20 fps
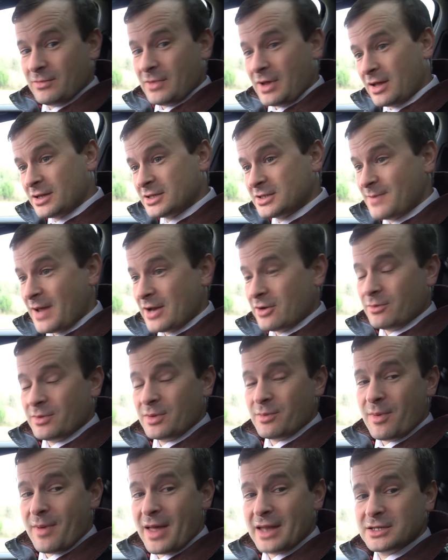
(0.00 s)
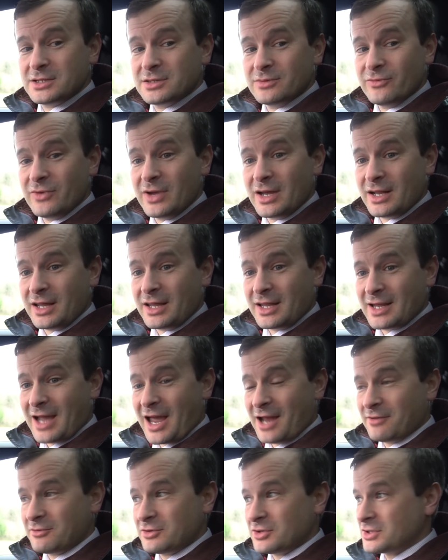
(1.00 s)
sped up the momentum, really. They
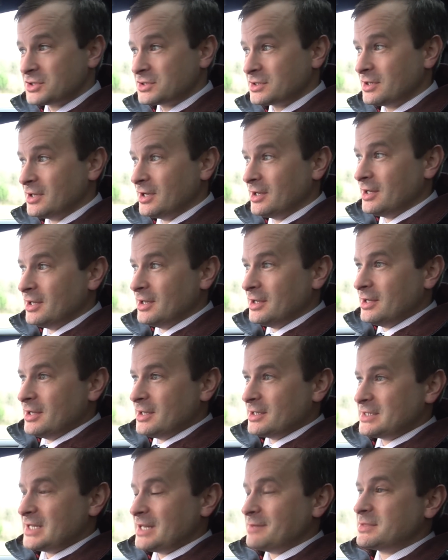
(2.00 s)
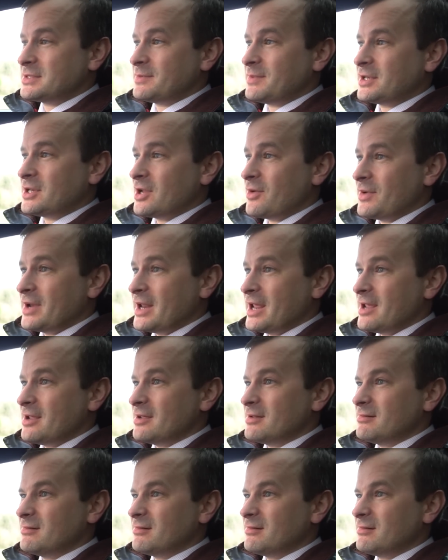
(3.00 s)
kind of just seem to be doing it